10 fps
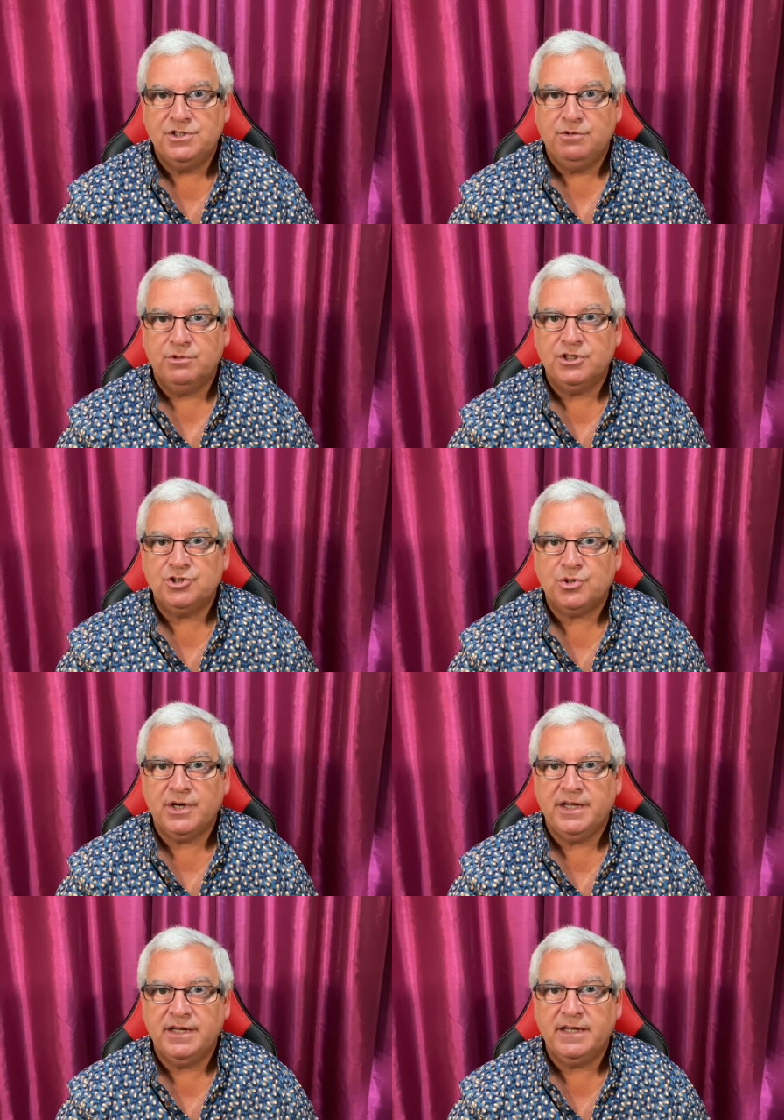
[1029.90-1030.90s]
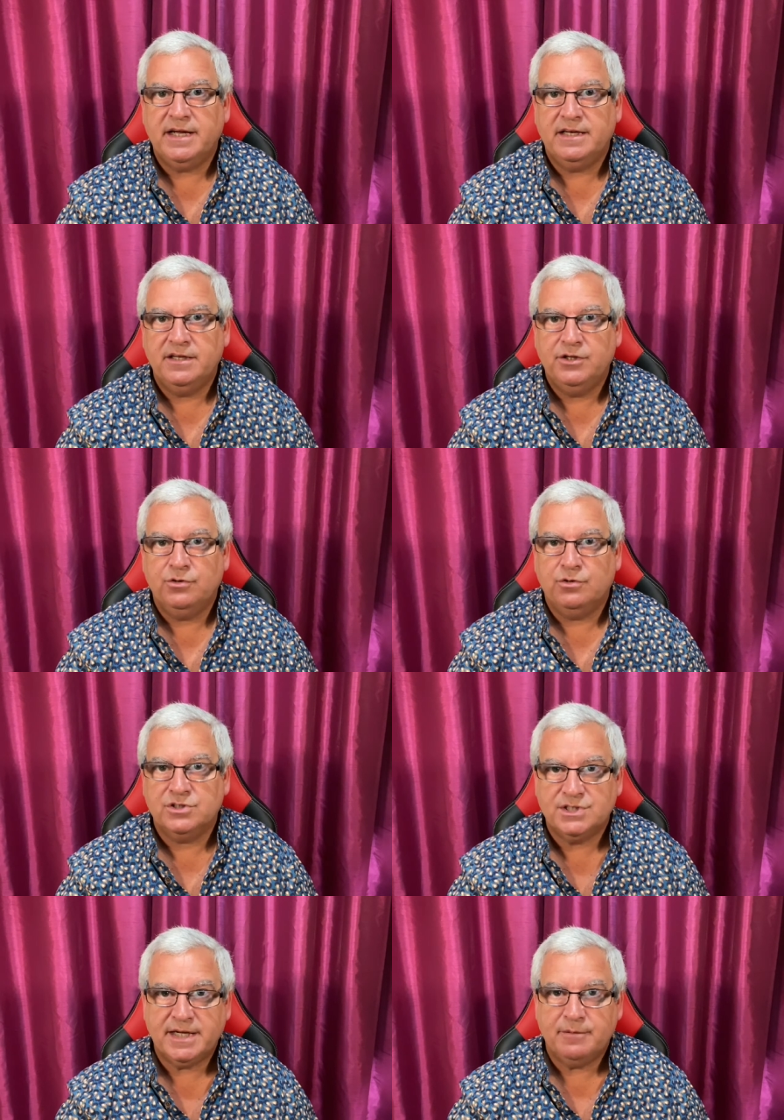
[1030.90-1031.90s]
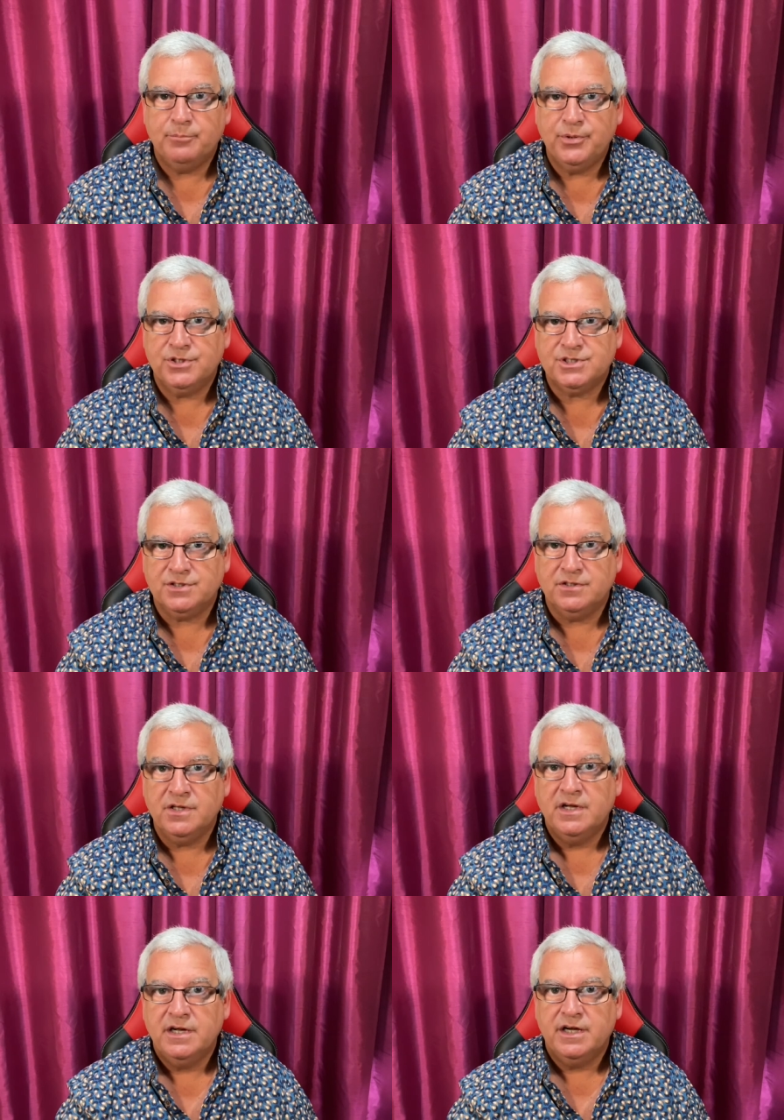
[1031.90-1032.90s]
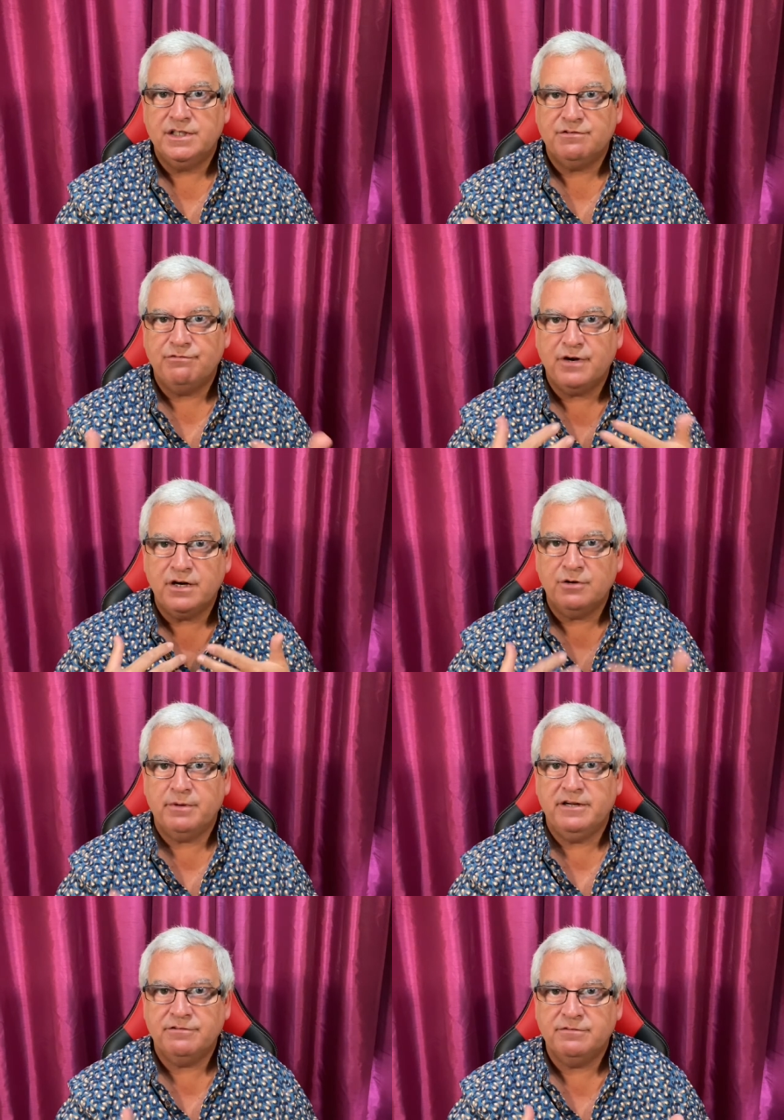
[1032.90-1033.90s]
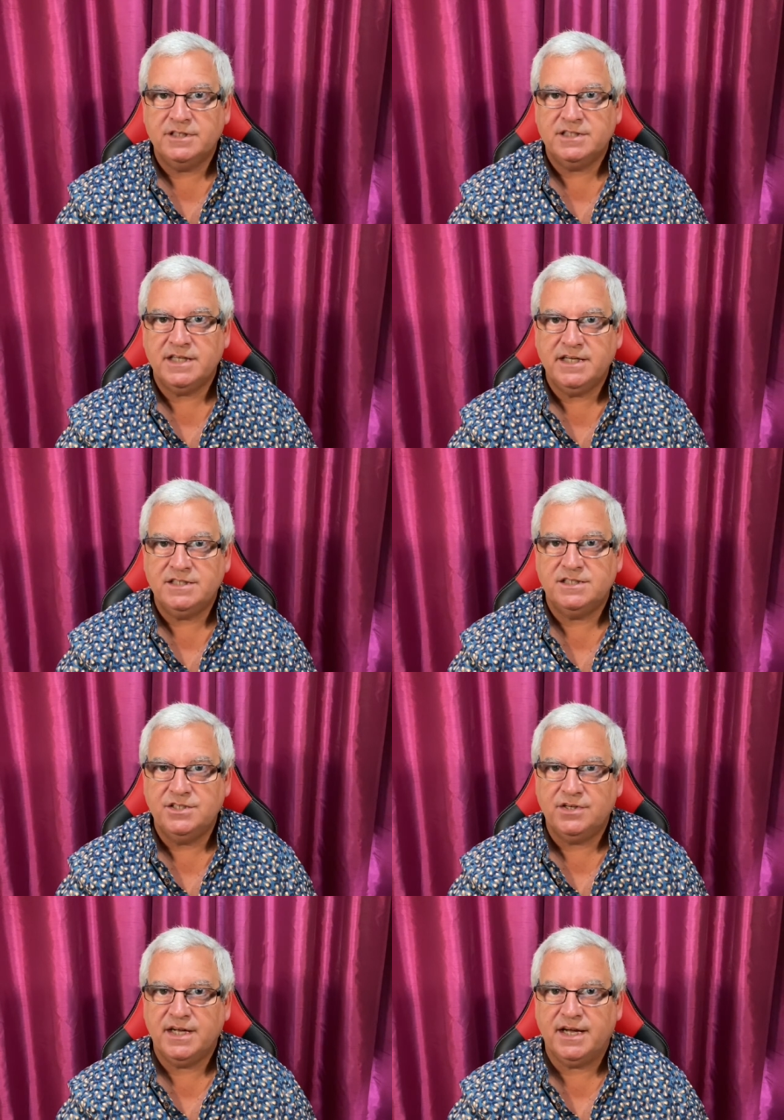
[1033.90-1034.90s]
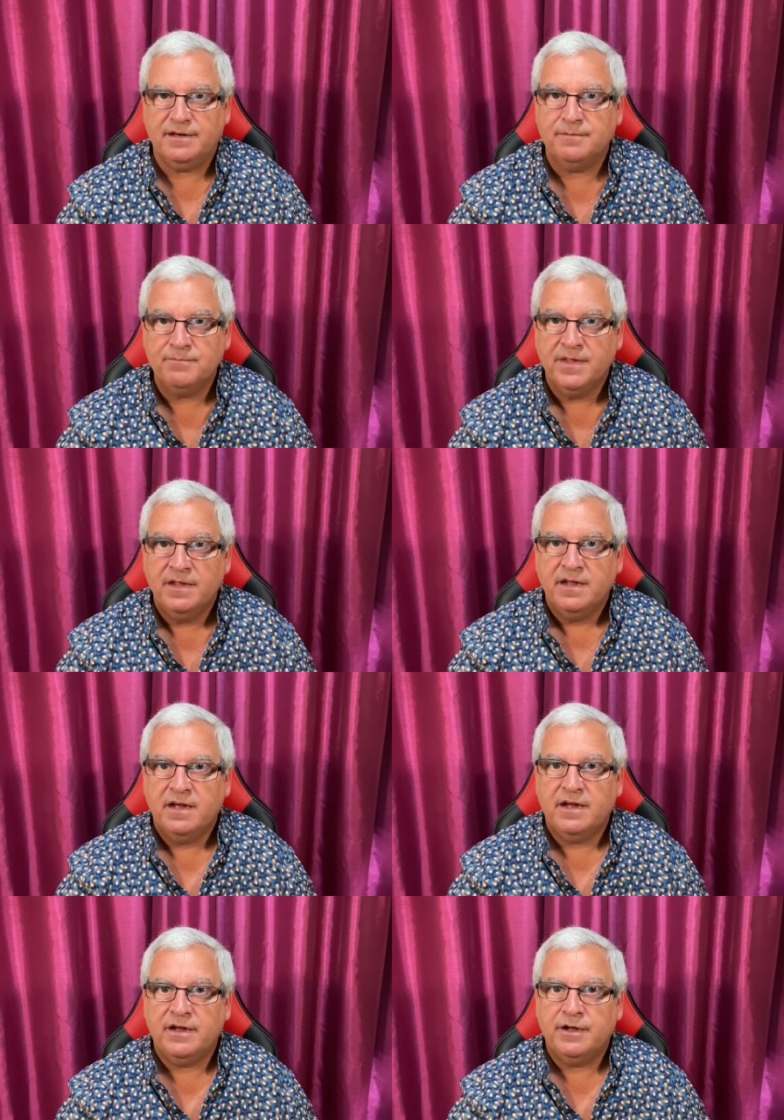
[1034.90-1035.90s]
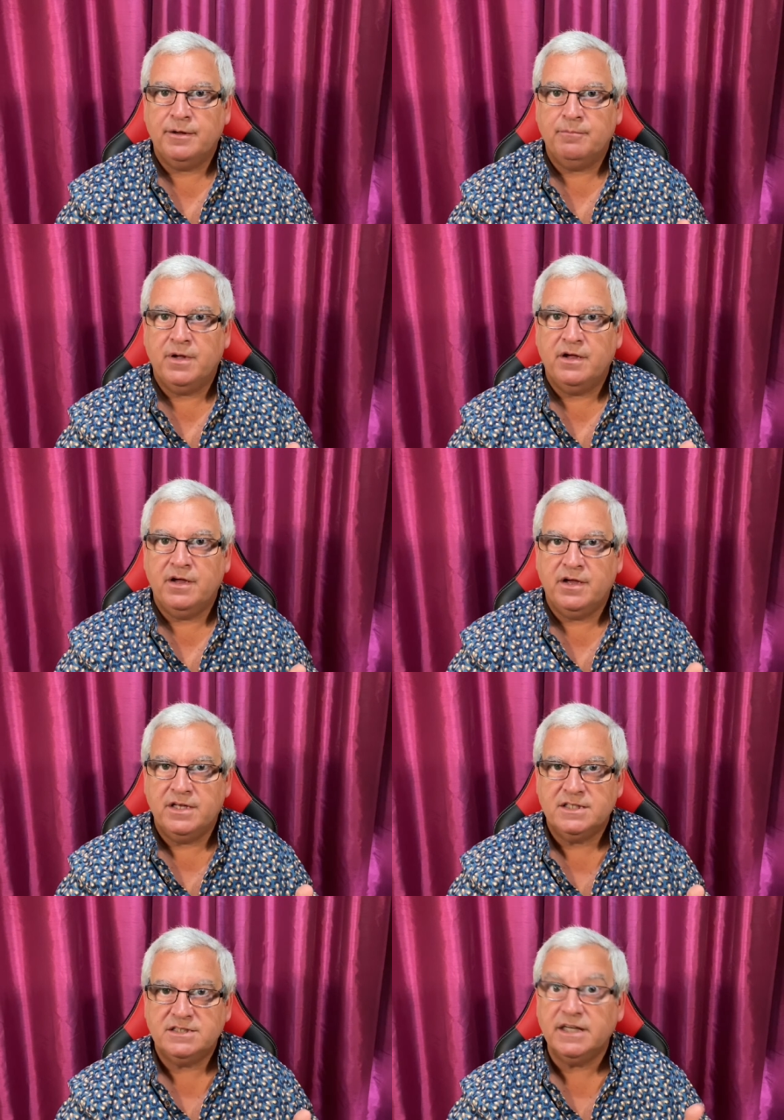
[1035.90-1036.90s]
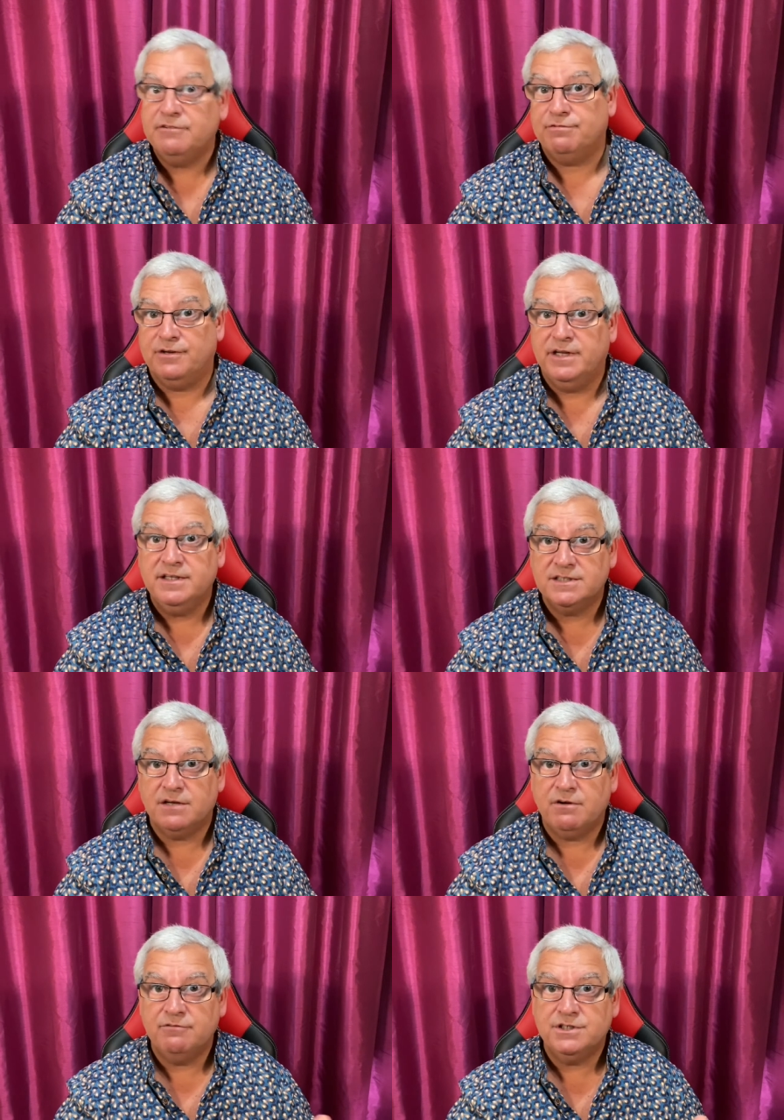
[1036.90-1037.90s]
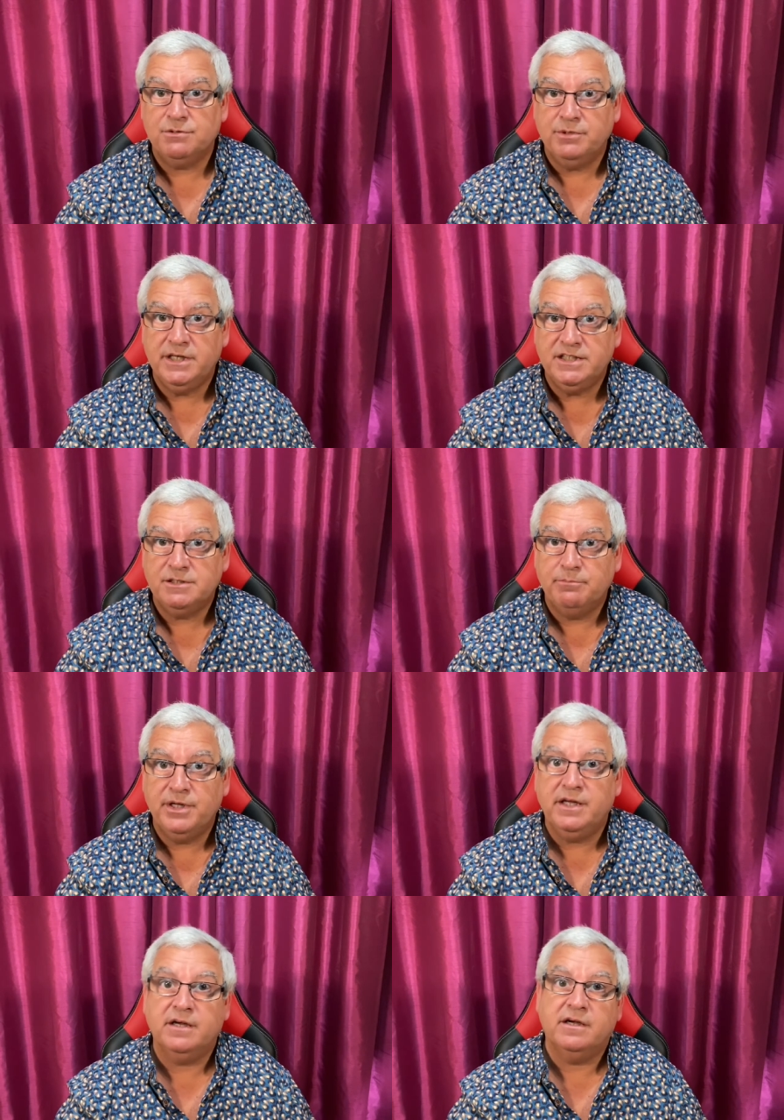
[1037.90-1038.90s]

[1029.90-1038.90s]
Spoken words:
you want to try and get your sound person as far away from the stage as you can safely. So obviously we need to be